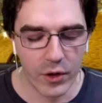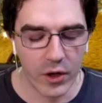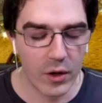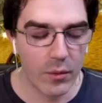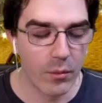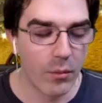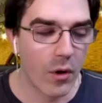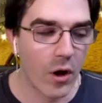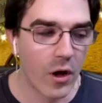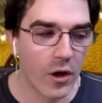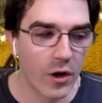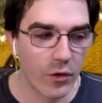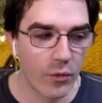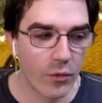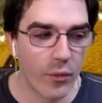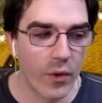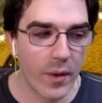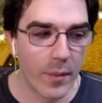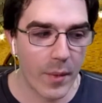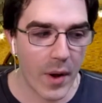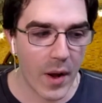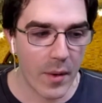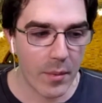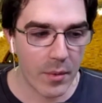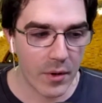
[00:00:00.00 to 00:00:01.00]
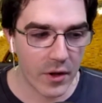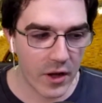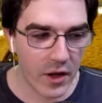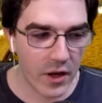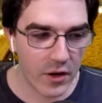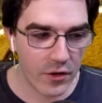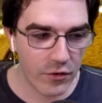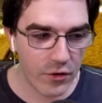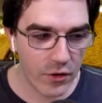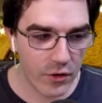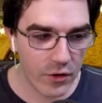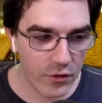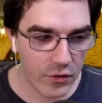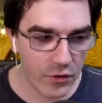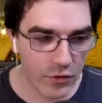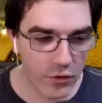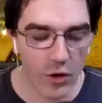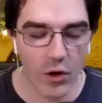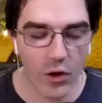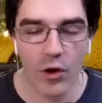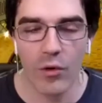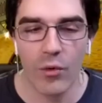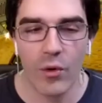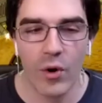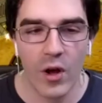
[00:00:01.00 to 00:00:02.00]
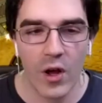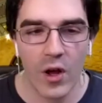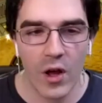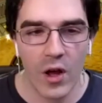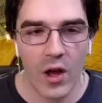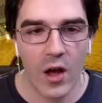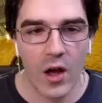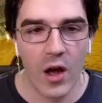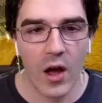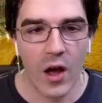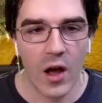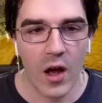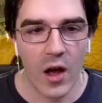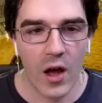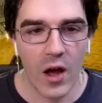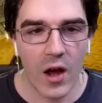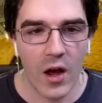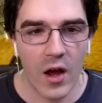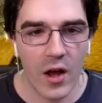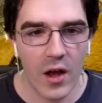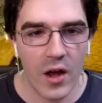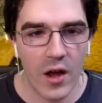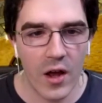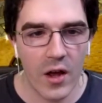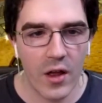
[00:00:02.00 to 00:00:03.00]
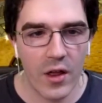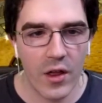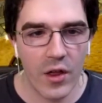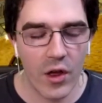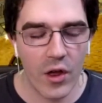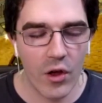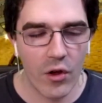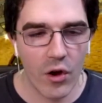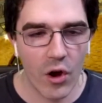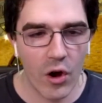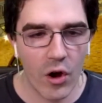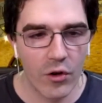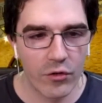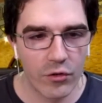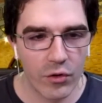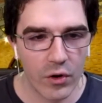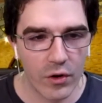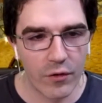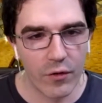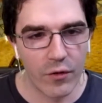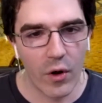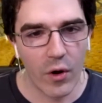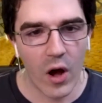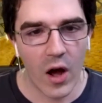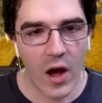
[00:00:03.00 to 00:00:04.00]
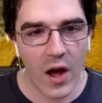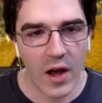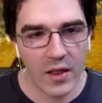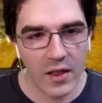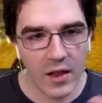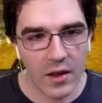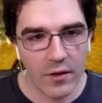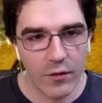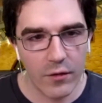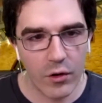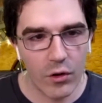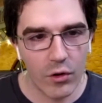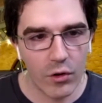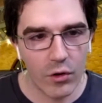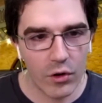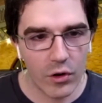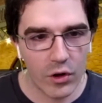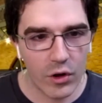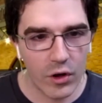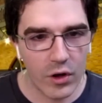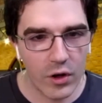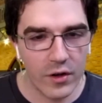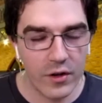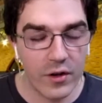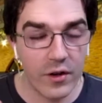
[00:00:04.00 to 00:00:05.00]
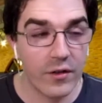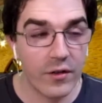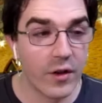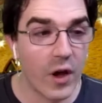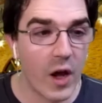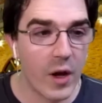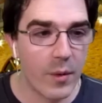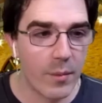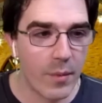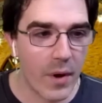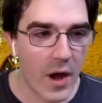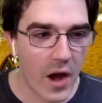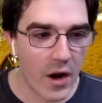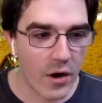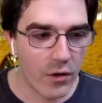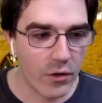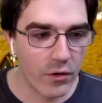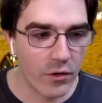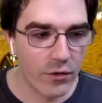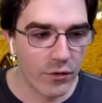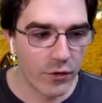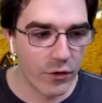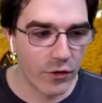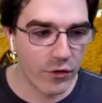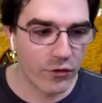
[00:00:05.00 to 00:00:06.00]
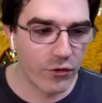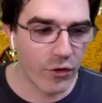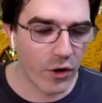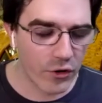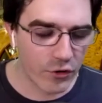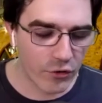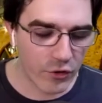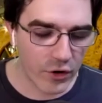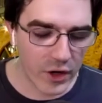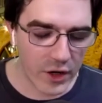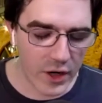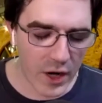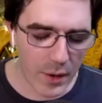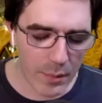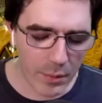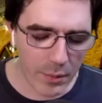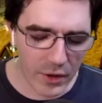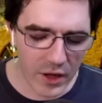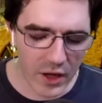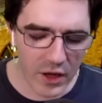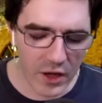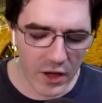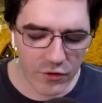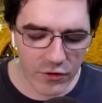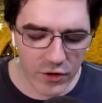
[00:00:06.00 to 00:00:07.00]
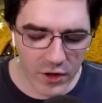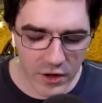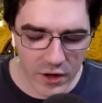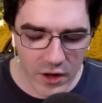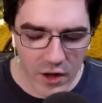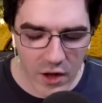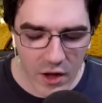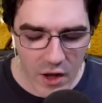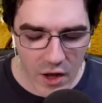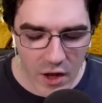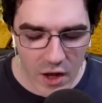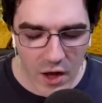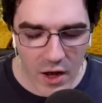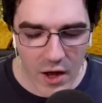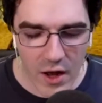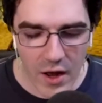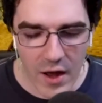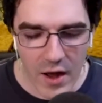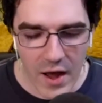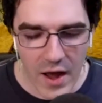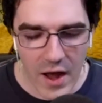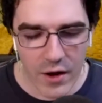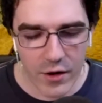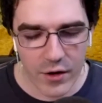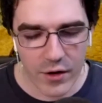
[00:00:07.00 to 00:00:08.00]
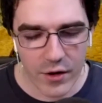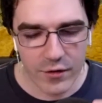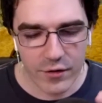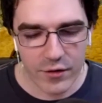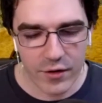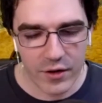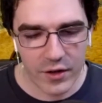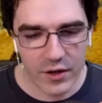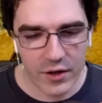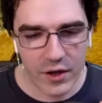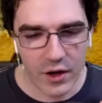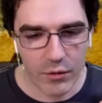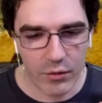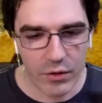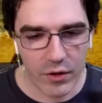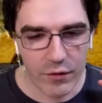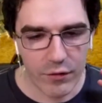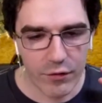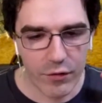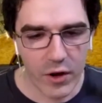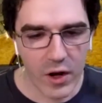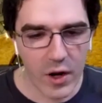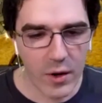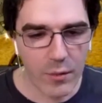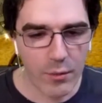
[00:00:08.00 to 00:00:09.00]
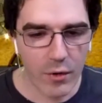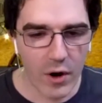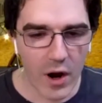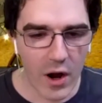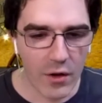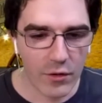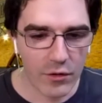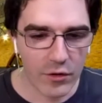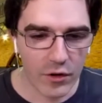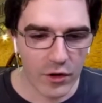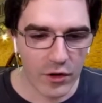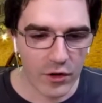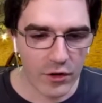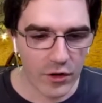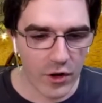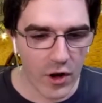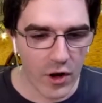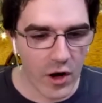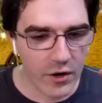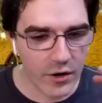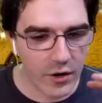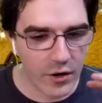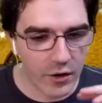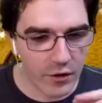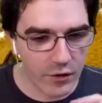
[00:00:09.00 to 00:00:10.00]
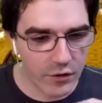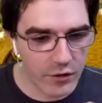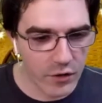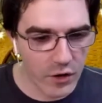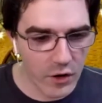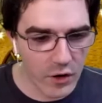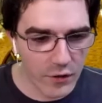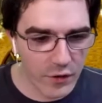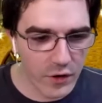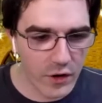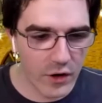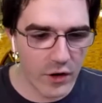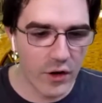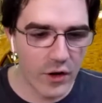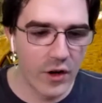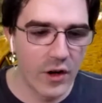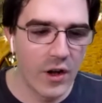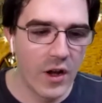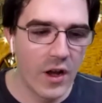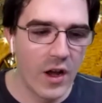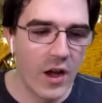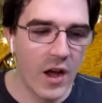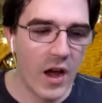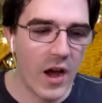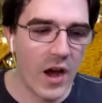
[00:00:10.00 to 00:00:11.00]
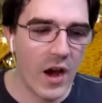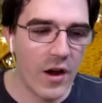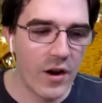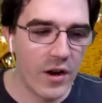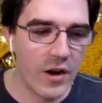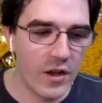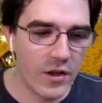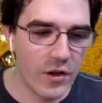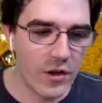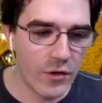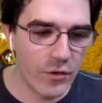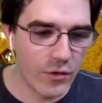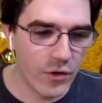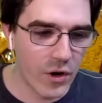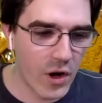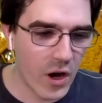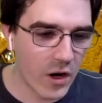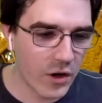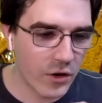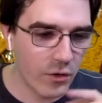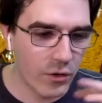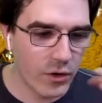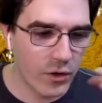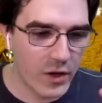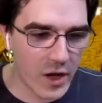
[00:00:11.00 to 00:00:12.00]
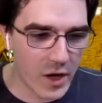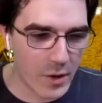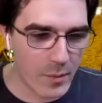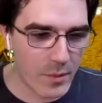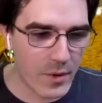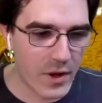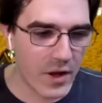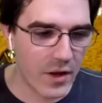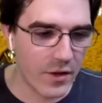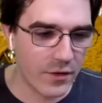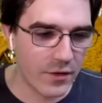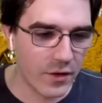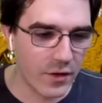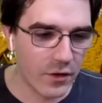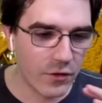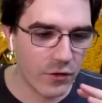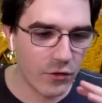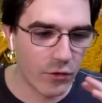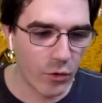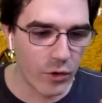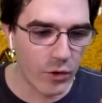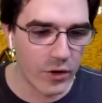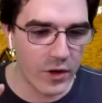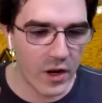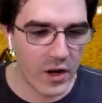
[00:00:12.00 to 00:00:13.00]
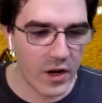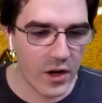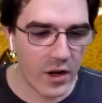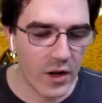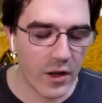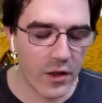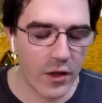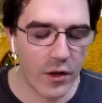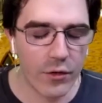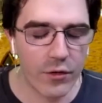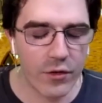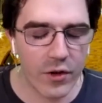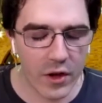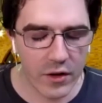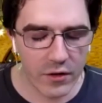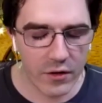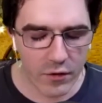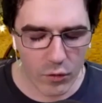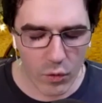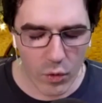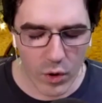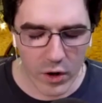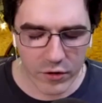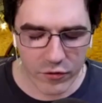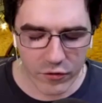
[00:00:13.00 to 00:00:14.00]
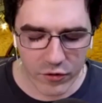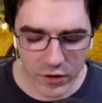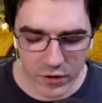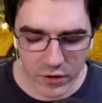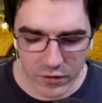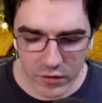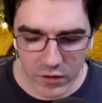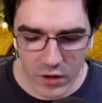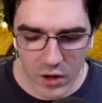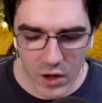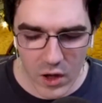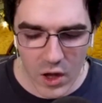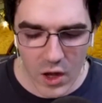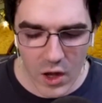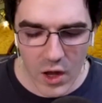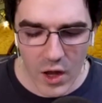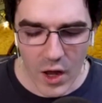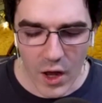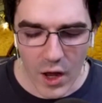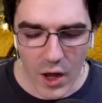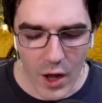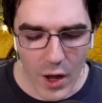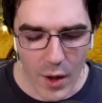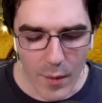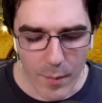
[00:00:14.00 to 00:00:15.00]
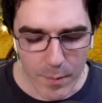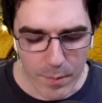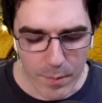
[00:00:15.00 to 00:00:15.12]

modern web applications so uh, sort of high level design patterns for structuring an application uh, how does you know the front end browser talk to the server? How do you talk to a database and store data and those kinds of questions? Um,